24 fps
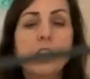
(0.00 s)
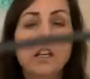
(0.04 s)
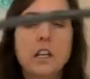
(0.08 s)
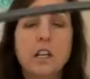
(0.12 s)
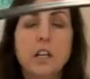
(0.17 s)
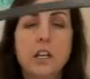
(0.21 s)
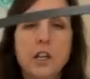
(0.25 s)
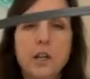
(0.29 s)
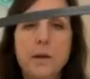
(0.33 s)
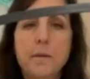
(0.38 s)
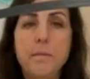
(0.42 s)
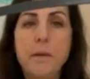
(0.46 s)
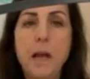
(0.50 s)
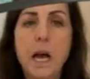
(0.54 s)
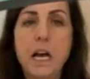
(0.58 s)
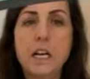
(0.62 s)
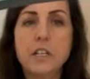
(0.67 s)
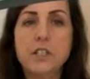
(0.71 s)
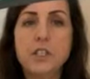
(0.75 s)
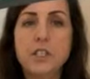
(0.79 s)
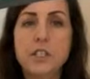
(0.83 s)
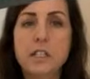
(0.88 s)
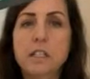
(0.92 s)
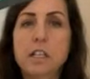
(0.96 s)
Can you
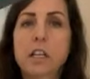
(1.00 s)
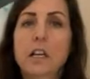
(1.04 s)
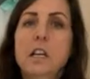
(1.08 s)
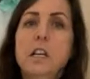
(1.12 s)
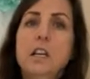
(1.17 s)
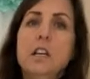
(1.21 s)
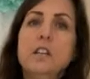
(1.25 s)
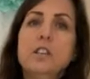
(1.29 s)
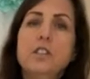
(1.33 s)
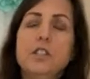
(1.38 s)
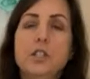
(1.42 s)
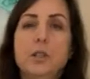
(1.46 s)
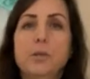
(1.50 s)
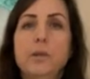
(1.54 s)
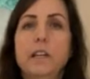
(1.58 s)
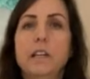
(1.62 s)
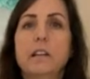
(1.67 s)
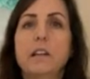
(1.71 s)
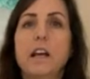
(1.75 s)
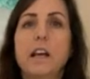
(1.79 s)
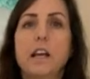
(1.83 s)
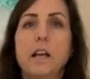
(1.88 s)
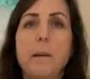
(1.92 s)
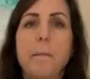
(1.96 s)
imagine doing
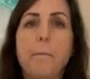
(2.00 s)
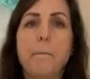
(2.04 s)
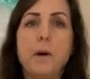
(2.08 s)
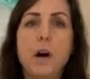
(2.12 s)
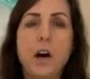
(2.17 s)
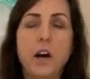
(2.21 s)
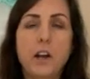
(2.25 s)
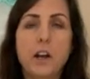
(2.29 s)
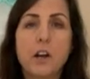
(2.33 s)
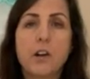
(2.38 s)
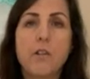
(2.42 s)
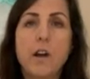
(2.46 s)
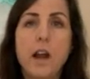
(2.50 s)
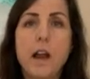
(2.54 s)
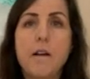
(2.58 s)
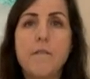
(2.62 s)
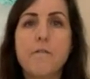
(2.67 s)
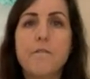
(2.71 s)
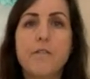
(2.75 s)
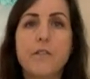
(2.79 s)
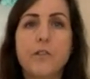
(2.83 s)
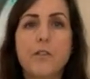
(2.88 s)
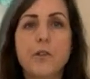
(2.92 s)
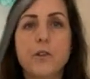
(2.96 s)
like a
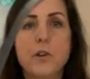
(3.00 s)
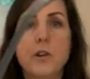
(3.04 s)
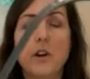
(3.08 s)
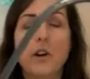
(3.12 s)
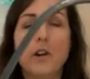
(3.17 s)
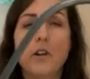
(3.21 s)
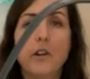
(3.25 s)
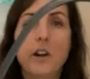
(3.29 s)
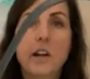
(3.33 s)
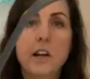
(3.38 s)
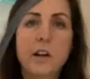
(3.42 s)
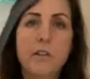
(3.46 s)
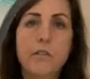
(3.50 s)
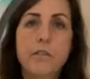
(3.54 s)
monogram for